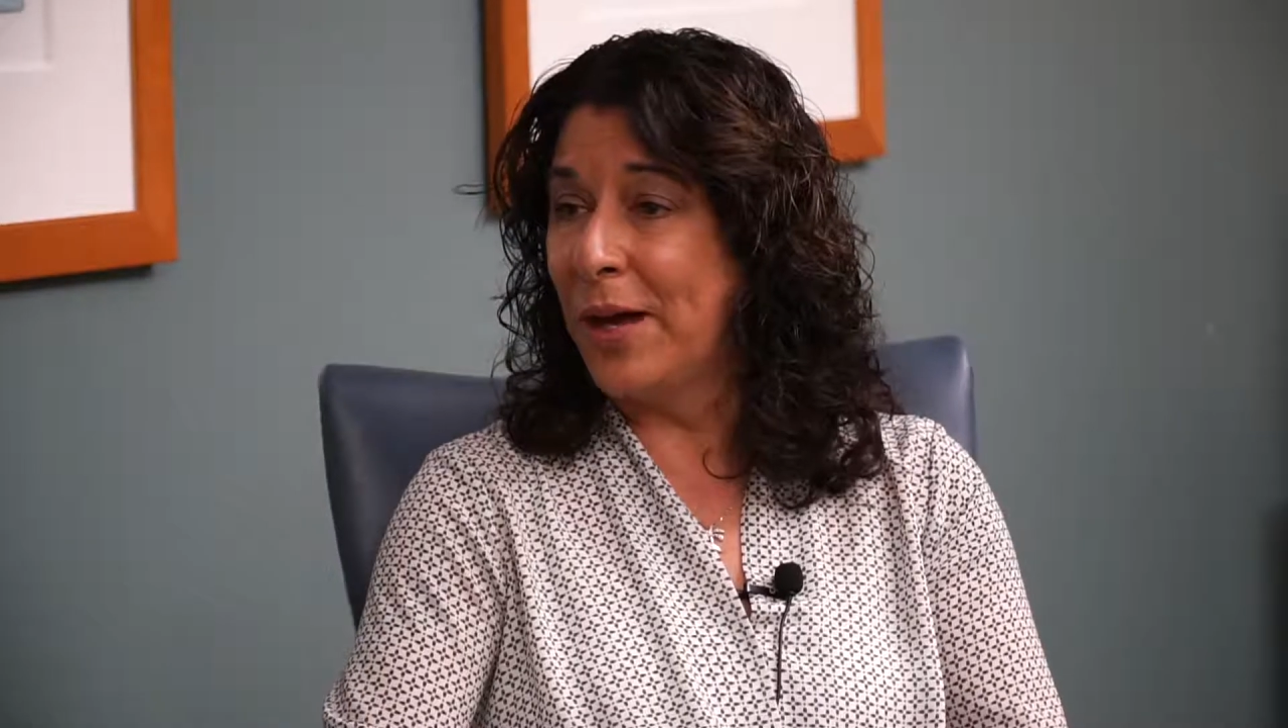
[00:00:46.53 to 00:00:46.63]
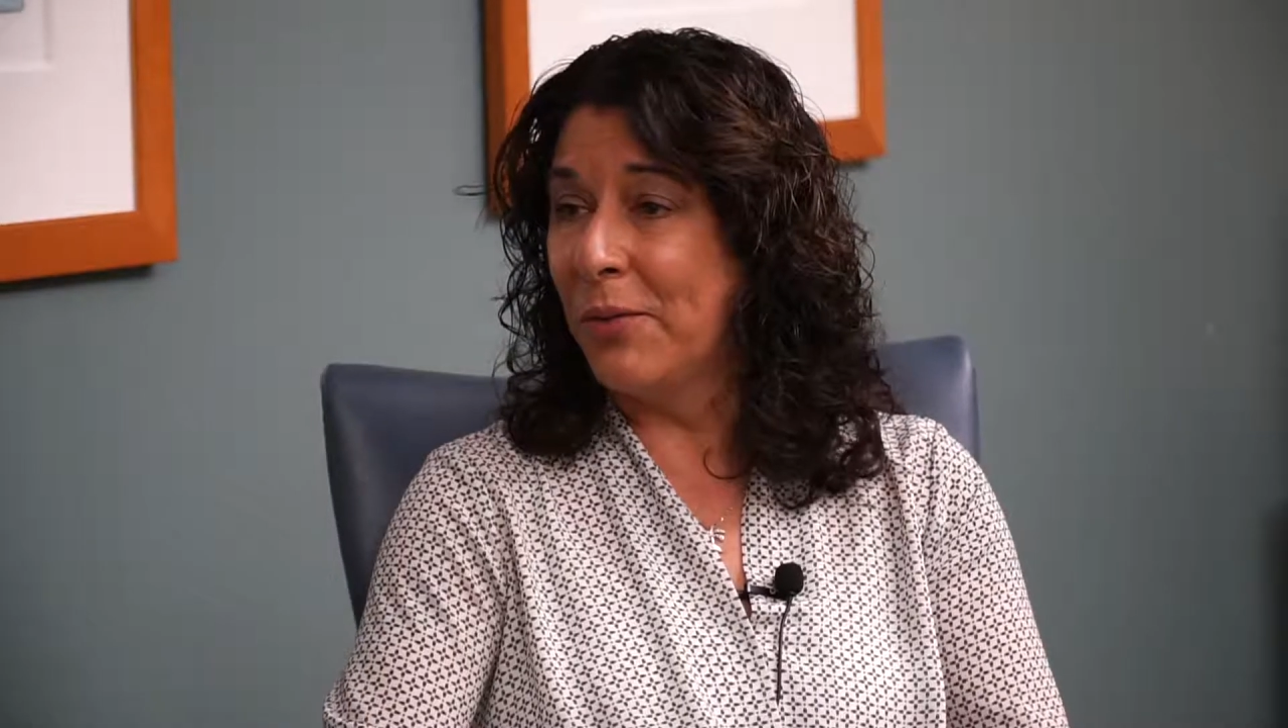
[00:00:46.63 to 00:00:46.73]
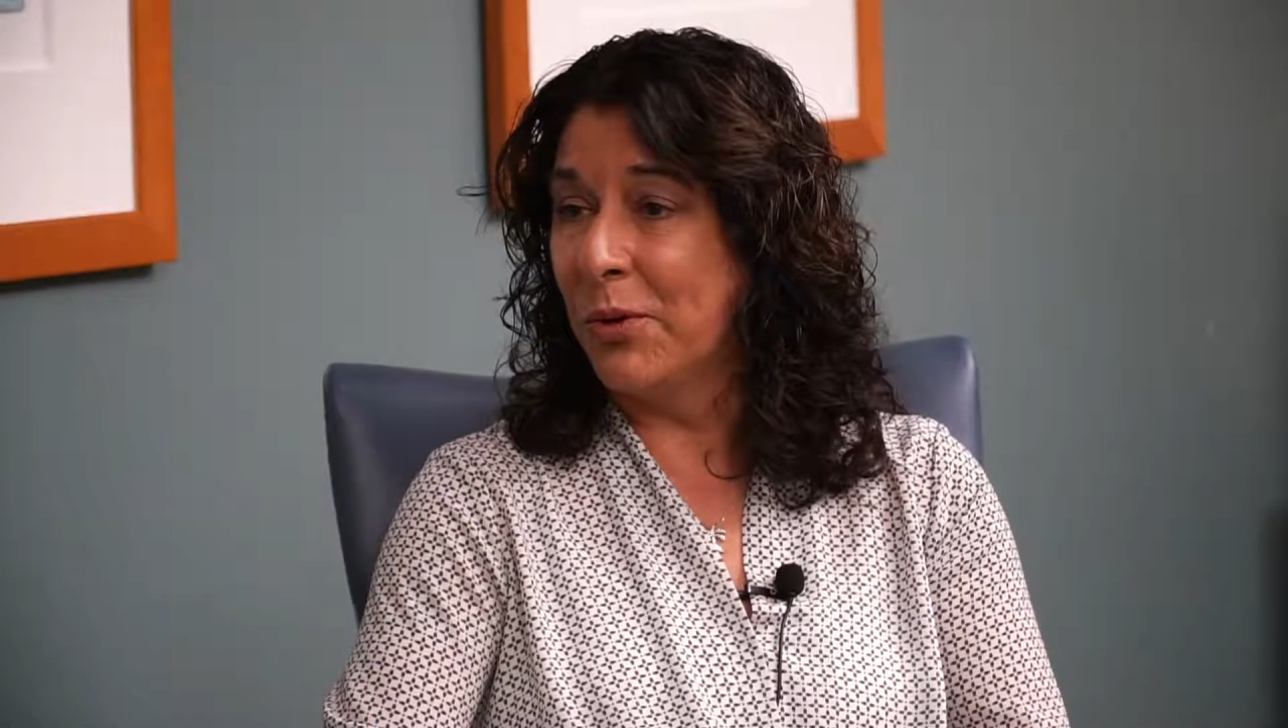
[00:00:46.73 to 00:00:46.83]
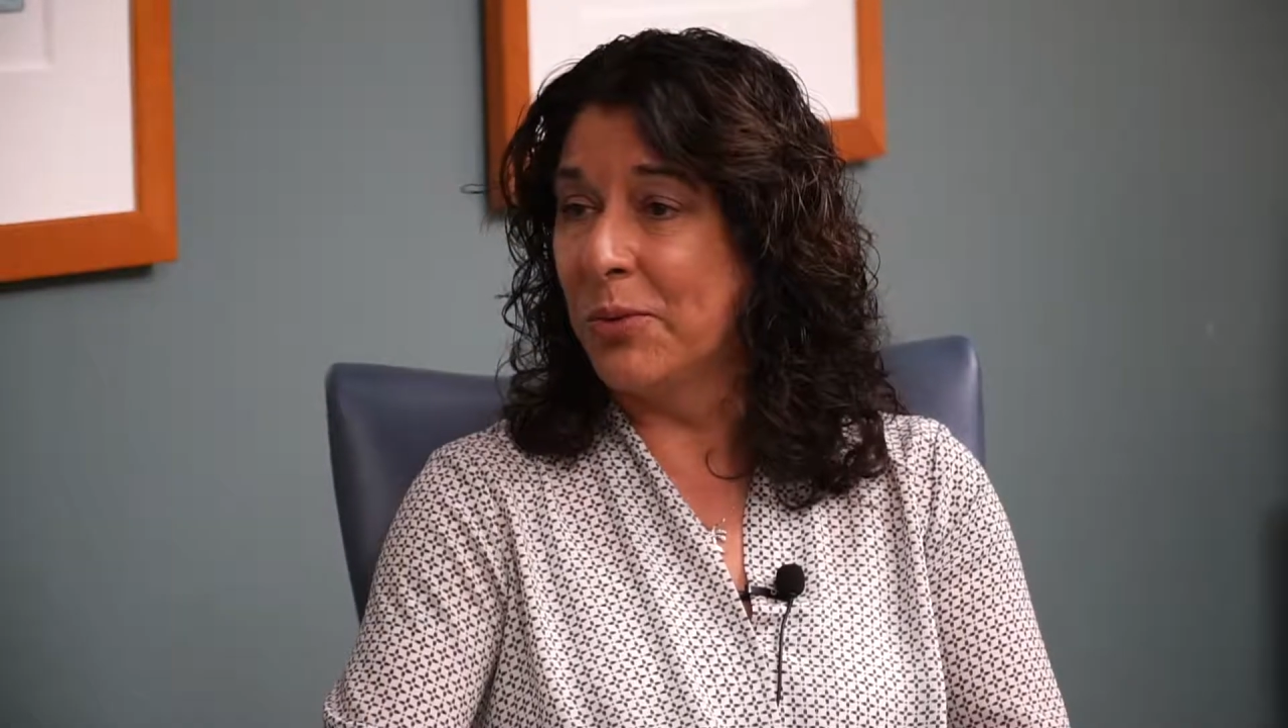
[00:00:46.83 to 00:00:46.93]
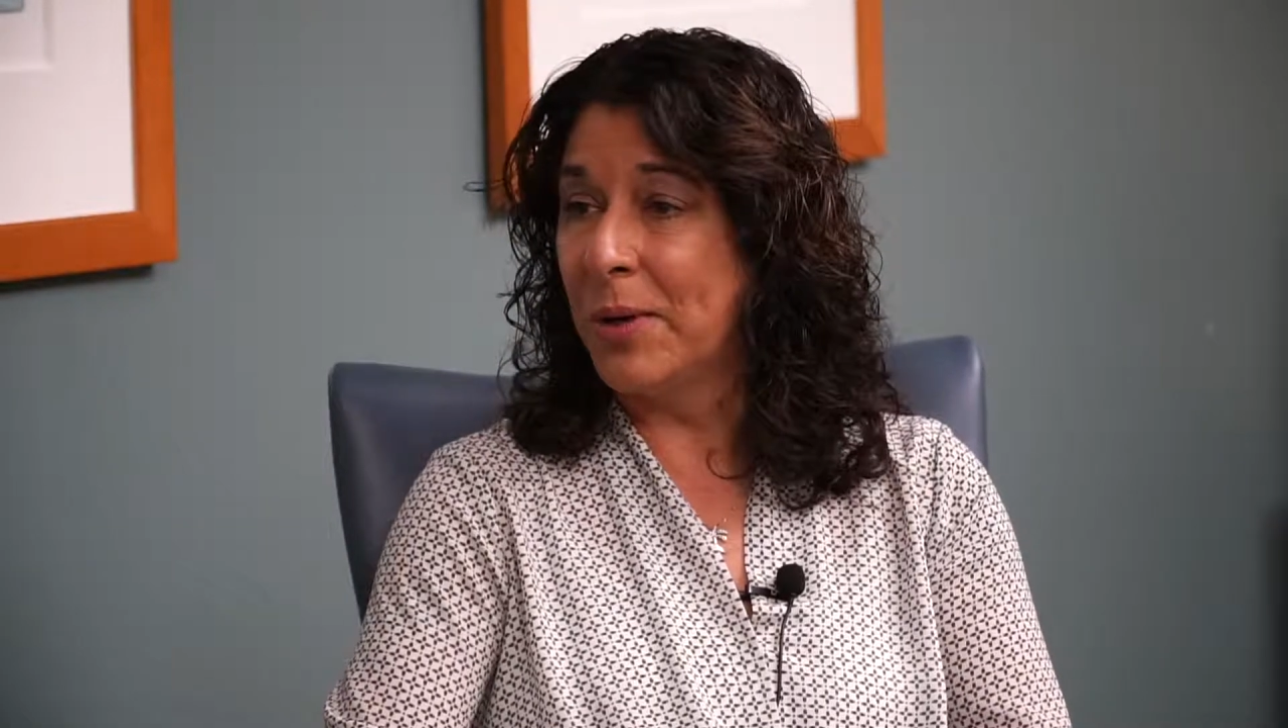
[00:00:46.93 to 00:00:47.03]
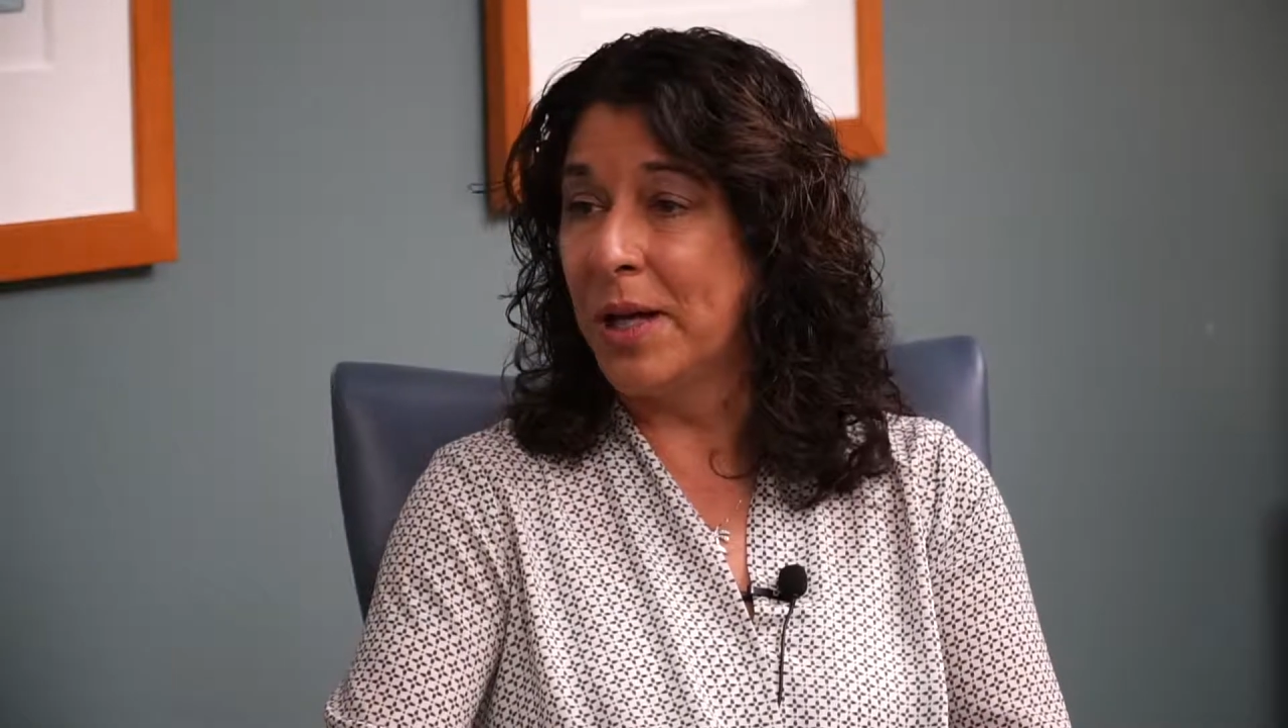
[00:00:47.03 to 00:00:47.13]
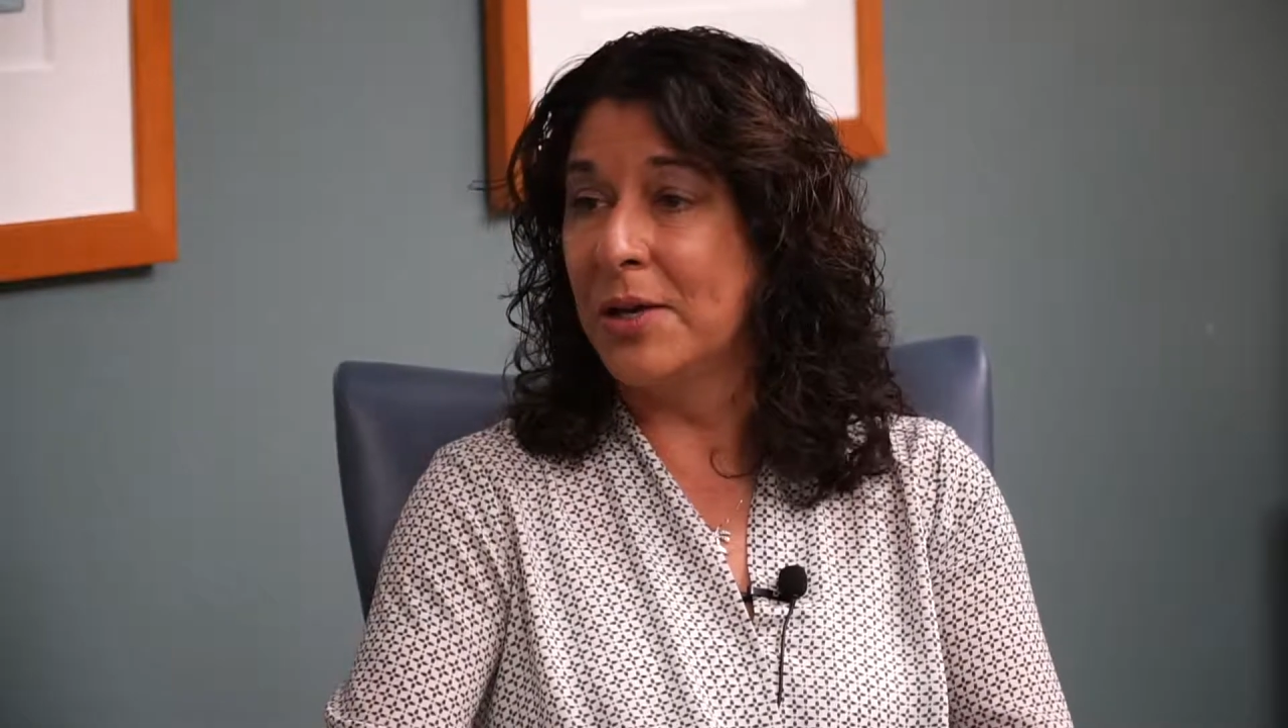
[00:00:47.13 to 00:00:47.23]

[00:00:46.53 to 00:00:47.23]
that with my